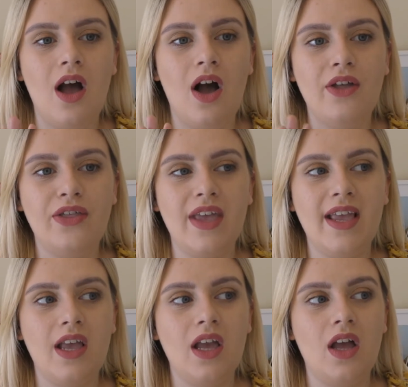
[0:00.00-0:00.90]
I
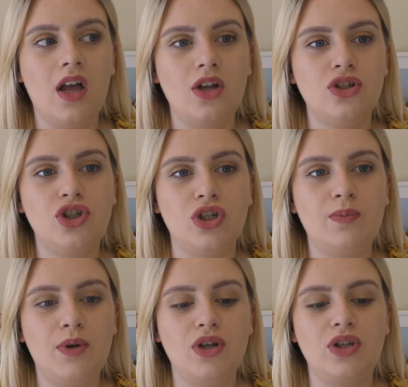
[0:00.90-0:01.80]
think
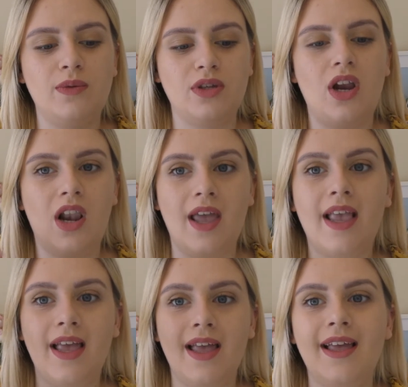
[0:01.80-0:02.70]
just because I was kind of like